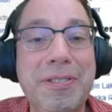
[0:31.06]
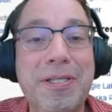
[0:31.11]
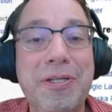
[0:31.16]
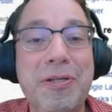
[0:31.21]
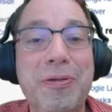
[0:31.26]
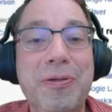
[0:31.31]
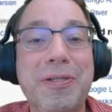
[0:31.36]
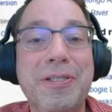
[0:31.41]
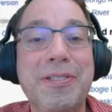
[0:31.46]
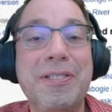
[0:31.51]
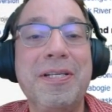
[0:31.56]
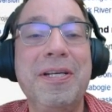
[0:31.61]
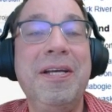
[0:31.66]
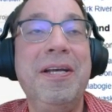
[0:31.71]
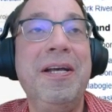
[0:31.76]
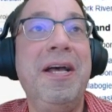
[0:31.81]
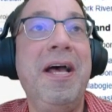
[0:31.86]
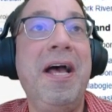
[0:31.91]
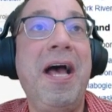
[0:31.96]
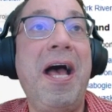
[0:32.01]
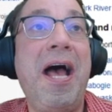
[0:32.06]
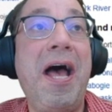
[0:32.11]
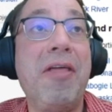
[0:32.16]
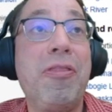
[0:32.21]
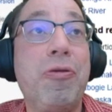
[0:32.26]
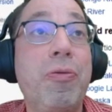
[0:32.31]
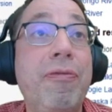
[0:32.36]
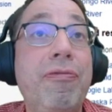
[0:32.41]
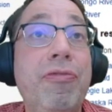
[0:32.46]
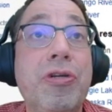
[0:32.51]
canoers. The
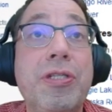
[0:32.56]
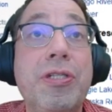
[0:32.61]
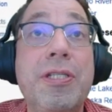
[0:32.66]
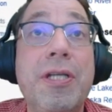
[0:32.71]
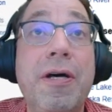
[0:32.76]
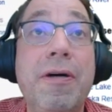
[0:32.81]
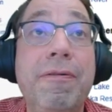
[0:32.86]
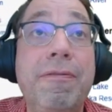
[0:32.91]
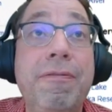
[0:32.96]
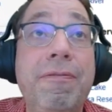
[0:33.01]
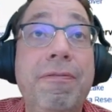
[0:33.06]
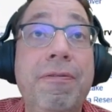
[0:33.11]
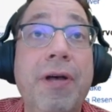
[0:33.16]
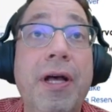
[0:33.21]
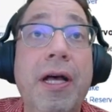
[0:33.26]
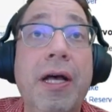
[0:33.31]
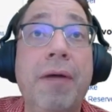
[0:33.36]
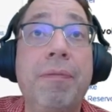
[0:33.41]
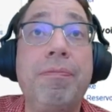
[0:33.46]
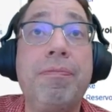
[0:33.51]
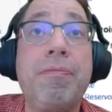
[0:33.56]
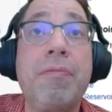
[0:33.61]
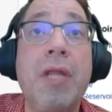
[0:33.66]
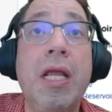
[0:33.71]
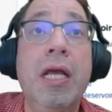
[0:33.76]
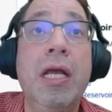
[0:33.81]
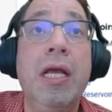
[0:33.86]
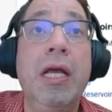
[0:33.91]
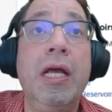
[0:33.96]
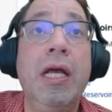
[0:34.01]
river itself,
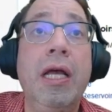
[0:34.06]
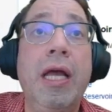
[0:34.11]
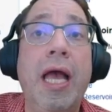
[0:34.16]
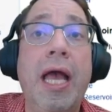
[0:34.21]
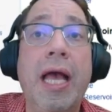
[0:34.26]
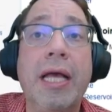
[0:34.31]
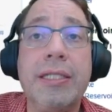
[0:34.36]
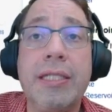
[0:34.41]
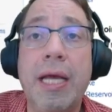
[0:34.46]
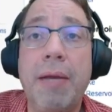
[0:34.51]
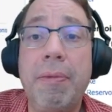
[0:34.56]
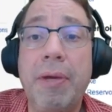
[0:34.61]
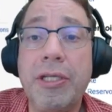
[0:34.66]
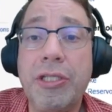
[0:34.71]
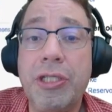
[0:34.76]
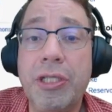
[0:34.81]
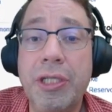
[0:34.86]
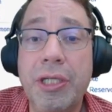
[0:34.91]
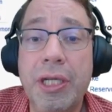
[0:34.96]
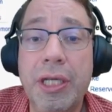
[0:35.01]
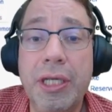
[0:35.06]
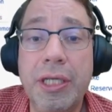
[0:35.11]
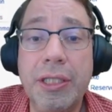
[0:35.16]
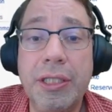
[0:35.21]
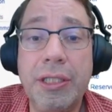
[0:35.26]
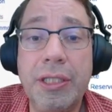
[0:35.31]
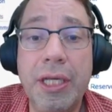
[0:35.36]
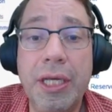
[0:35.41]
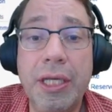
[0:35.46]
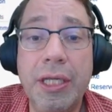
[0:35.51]
as I mentioned,
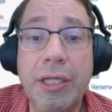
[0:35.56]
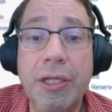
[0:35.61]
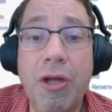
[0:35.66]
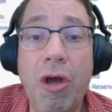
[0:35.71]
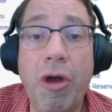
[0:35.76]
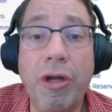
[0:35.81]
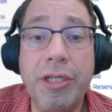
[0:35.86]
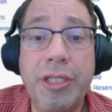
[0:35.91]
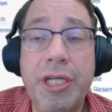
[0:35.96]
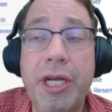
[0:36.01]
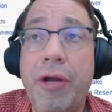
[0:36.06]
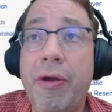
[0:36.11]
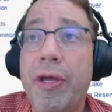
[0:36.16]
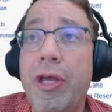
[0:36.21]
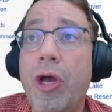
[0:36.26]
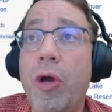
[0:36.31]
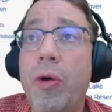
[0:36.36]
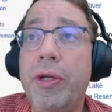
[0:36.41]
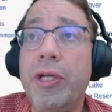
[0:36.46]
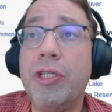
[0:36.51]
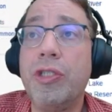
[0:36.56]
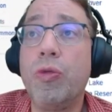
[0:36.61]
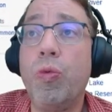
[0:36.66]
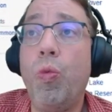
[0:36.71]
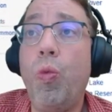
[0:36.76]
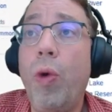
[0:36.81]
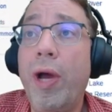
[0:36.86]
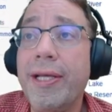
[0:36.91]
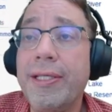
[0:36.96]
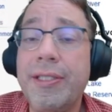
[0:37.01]
is in Ontario. It is
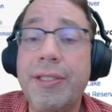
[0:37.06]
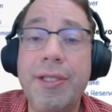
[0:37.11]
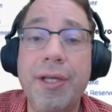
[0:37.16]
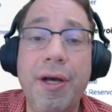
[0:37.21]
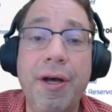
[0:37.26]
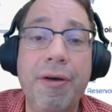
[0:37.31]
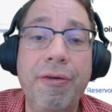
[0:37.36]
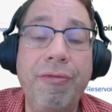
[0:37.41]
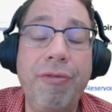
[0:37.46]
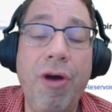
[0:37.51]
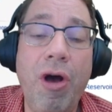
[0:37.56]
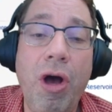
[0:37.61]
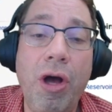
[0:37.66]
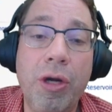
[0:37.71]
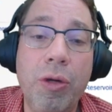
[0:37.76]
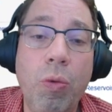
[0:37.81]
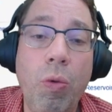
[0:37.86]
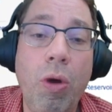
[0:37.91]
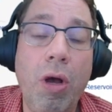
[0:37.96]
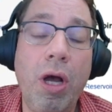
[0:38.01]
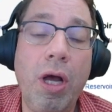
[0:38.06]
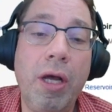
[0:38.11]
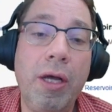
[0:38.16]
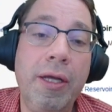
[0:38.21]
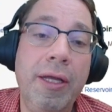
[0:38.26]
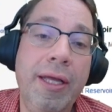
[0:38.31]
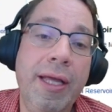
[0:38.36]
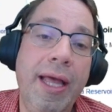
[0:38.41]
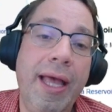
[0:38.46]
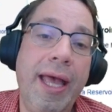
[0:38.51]
west of Ottawa
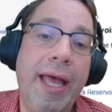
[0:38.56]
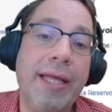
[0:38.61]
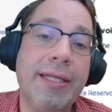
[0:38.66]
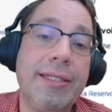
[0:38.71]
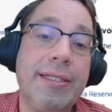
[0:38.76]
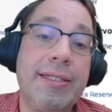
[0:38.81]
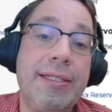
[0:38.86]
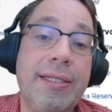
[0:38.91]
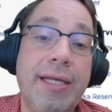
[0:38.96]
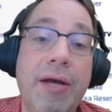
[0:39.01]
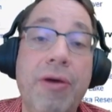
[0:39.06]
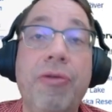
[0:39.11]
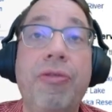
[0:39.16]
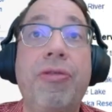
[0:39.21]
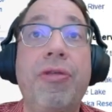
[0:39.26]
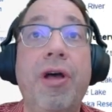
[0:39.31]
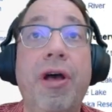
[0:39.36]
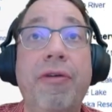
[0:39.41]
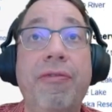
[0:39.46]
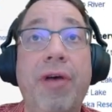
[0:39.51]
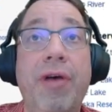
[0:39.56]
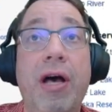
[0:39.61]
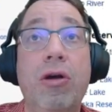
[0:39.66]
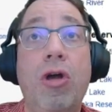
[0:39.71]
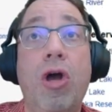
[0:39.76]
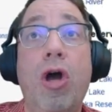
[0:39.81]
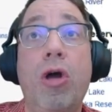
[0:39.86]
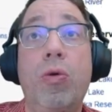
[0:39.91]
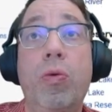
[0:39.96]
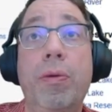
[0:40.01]
and south of
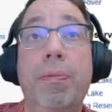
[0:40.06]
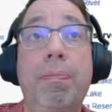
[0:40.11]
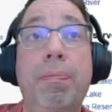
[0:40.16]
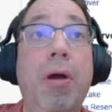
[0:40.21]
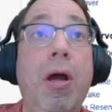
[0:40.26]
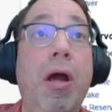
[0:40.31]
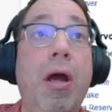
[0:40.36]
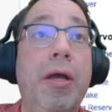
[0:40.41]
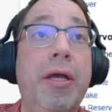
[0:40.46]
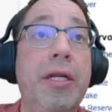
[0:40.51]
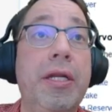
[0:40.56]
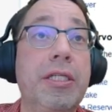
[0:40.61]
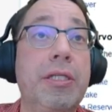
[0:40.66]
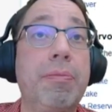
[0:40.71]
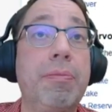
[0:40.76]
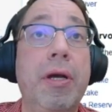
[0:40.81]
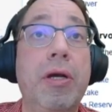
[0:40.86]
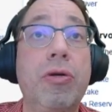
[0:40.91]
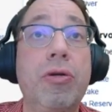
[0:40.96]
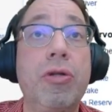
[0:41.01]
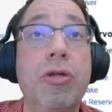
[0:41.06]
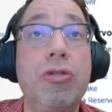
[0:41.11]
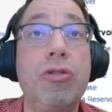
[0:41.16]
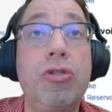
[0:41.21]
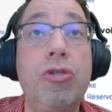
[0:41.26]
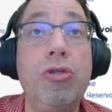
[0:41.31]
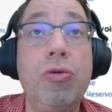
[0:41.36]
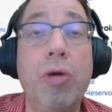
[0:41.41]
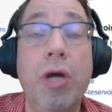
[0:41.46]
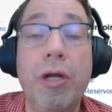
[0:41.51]
Algonquin Park. It is about
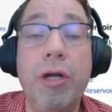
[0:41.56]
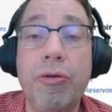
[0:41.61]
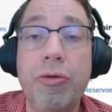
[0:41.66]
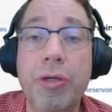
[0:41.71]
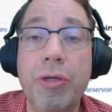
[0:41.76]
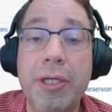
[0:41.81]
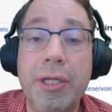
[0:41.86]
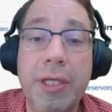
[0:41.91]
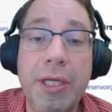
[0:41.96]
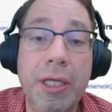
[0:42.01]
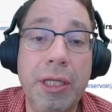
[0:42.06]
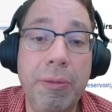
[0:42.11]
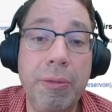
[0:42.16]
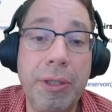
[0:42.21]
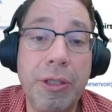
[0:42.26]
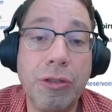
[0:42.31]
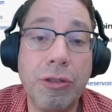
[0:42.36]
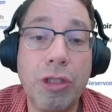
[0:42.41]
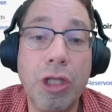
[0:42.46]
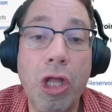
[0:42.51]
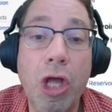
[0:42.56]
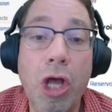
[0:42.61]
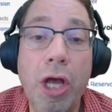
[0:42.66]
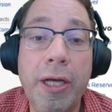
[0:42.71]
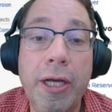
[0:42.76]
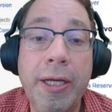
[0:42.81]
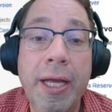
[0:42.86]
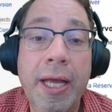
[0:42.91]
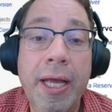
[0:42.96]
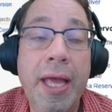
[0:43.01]
200 kilometers
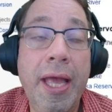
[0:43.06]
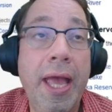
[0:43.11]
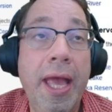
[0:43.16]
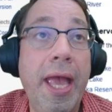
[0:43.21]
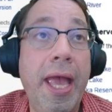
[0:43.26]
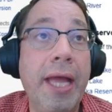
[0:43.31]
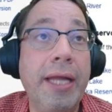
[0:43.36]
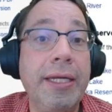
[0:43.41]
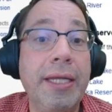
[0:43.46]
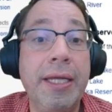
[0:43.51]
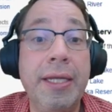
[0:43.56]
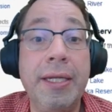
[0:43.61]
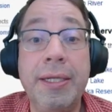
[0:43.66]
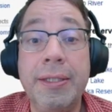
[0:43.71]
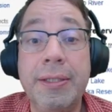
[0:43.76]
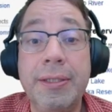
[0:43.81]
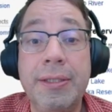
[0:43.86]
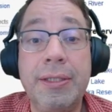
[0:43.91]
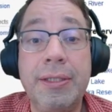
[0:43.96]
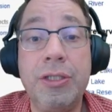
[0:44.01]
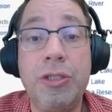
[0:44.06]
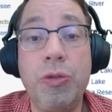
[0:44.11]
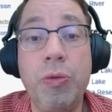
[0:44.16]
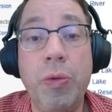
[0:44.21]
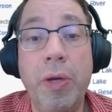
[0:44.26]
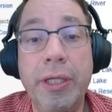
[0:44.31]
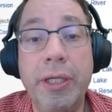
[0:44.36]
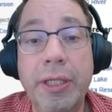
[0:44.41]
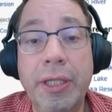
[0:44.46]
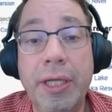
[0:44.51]
long, and it is
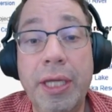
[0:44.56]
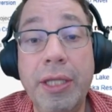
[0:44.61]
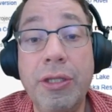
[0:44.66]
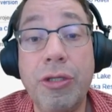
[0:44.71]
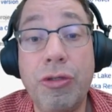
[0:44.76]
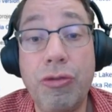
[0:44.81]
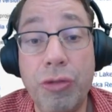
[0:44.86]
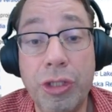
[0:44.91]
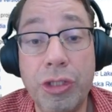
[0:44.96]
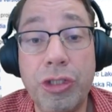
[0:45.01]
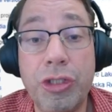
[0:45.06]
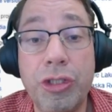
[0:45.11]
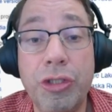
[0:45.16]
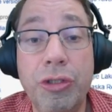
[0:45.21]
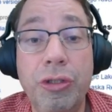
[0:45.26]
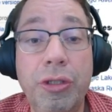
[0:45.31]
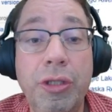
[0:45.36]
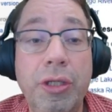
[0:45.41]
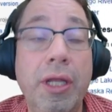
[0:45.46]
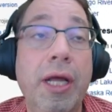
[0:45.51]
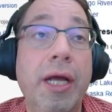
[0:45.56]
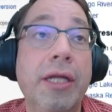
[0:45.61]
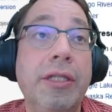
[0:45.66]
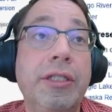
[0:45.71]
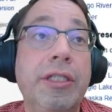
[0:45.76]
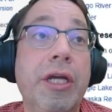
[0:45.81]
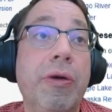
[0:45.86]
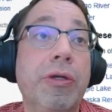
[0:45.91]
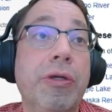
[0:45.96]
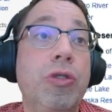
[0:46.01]
situated in the traditional
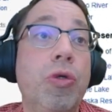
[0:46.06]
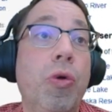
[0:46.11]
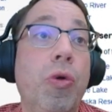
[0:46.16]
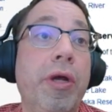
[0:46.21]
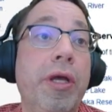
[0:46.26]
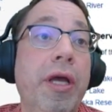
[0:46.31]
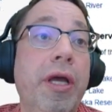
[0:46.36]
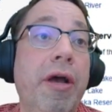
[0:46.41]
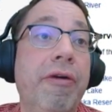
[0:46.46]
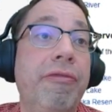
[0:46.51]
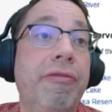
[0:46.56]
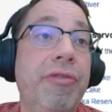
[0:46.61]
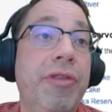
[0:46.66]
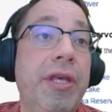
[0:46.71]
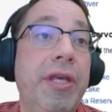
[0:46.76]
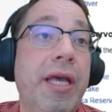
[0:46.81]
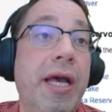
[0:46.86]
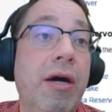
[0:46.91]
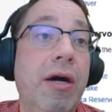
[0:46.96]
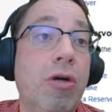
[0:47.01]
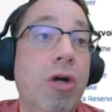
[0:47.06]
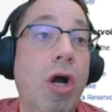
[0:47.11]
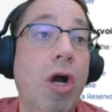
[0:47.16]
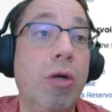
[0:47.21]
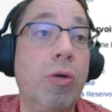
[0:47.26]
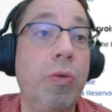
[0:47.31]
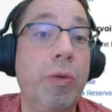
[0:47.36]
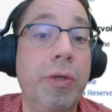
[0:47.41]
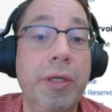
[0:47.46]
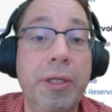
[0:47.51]
territory of the
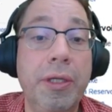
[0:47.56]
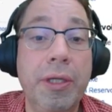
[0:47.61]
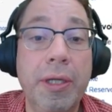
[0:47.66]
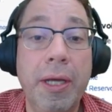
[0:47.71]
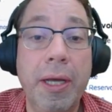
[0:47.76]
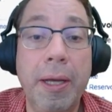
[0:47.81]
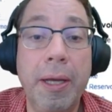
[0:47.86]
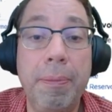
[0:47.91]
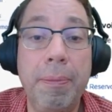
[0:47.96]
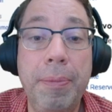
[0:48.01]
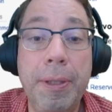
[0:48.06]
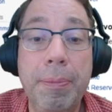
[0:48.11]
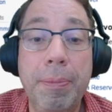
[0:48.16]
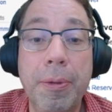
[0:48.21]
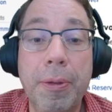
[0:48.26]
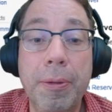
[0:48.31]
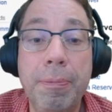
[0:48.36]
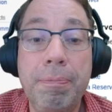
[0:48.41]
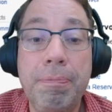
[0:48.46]
Algonquin people.